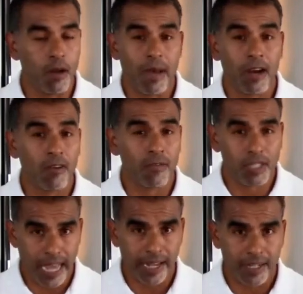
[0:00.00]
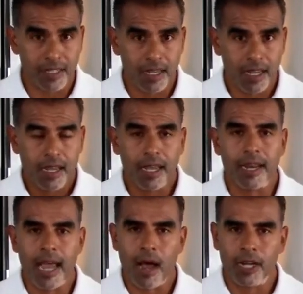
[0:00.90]
in a matter of seconds, and
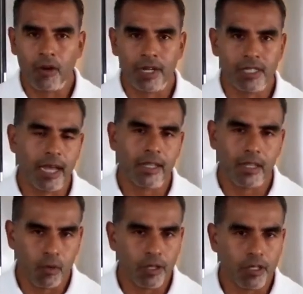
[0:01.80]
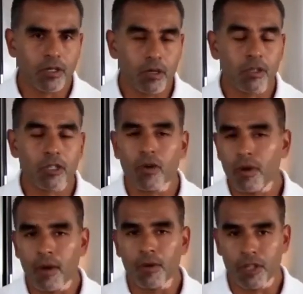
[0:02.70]
now I know exactly what's going
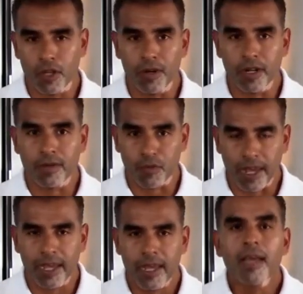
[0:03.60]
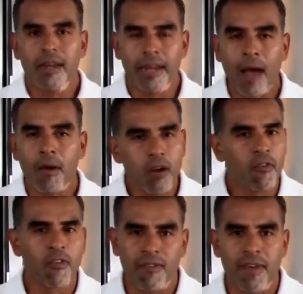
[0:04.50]
on with the unit. Okay. Now I know
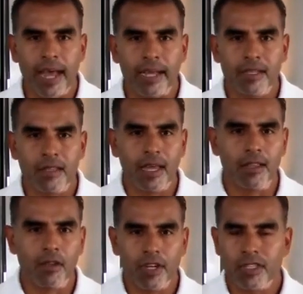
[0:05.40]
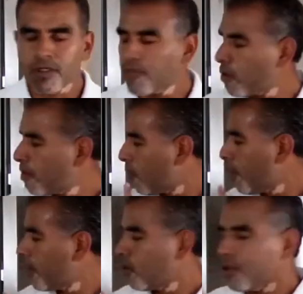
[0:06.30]
for a fact that the reason for my
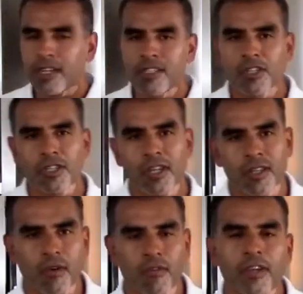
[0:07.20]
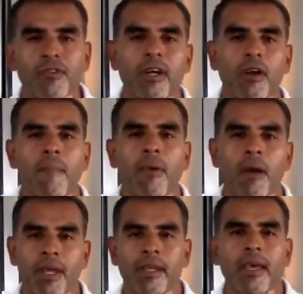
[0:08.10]
weak cooling condition in the refrigerator
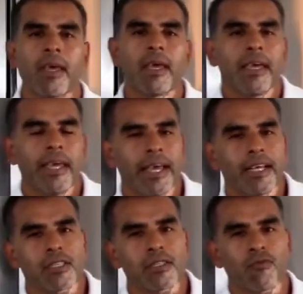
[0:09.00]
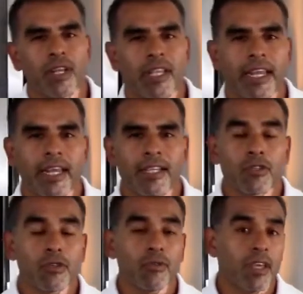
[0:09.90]
compartment is related
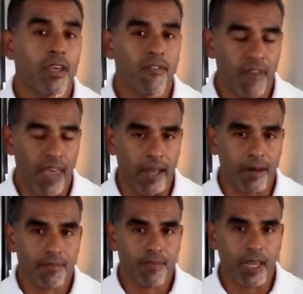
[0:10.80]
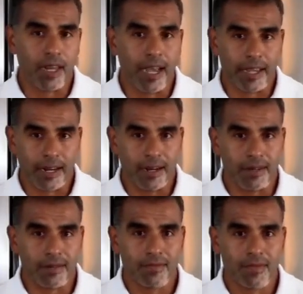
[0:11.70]
to the fan, and I
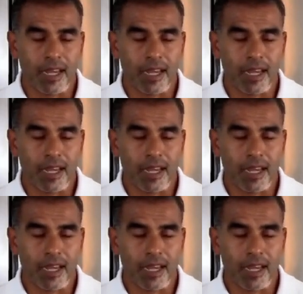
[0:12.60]
can